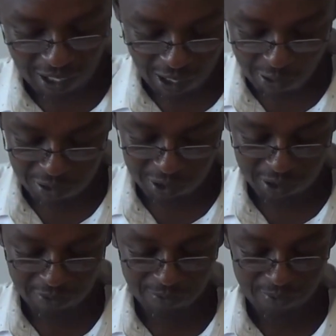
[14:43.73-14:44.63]
account,
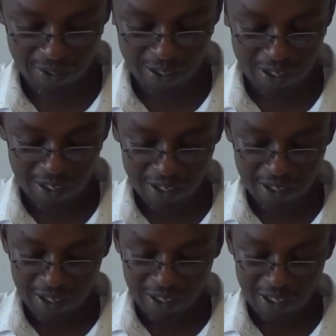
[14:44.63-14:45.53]

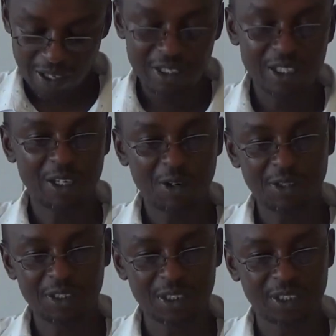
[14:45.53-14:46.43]
it
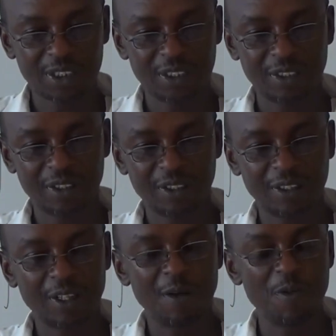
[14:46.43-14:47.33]
records
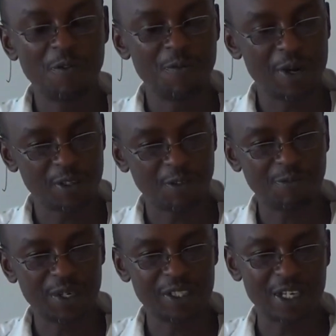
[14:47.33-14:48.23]
the movement of
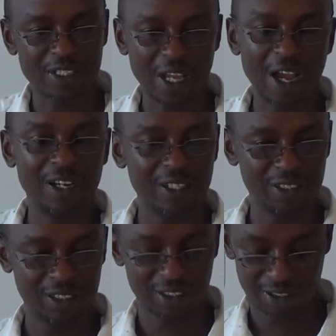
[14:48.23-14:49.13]
partners'
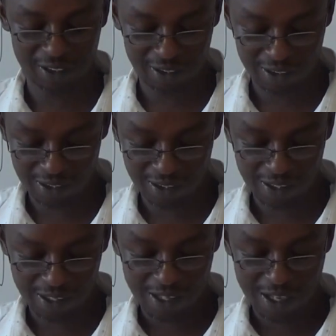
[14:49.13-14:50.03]
earnings.
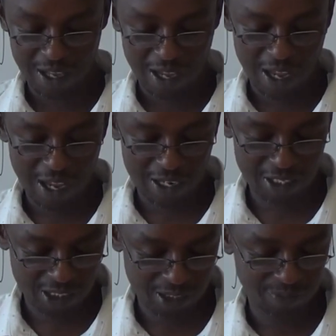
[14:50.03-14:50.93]

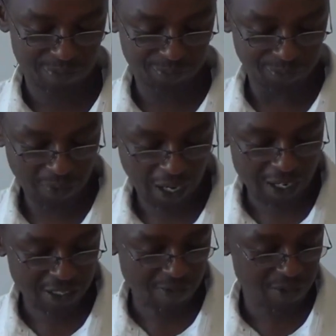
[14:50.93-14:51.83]
And
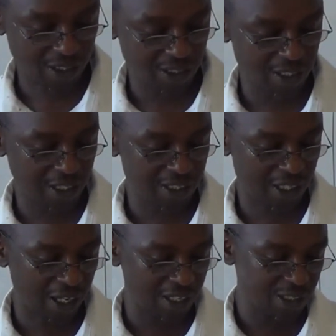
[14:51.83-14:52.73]
items that increase
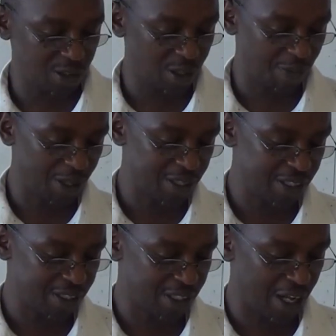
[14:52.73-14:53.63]
earnings to the
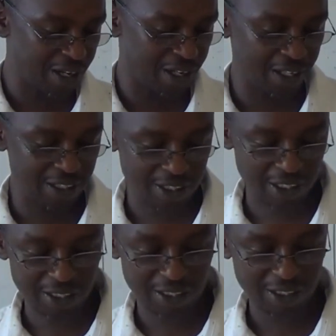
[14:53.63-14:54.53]
partners are
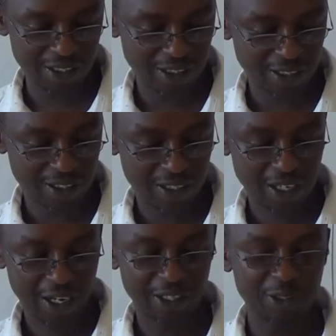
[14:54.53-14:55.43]
credited,
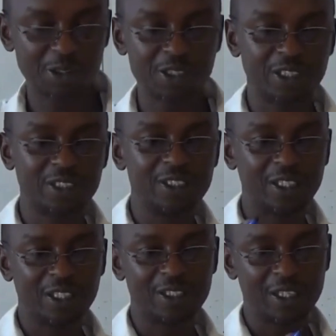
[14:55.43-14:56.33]
and those
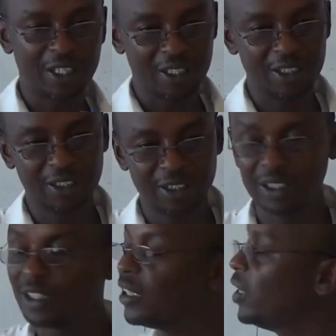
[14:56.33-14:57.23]
that
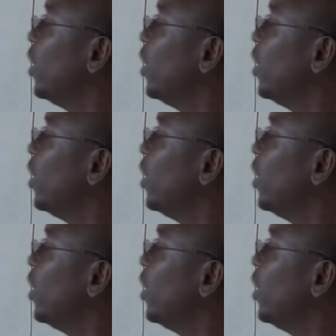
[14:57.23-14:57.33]
decrease, they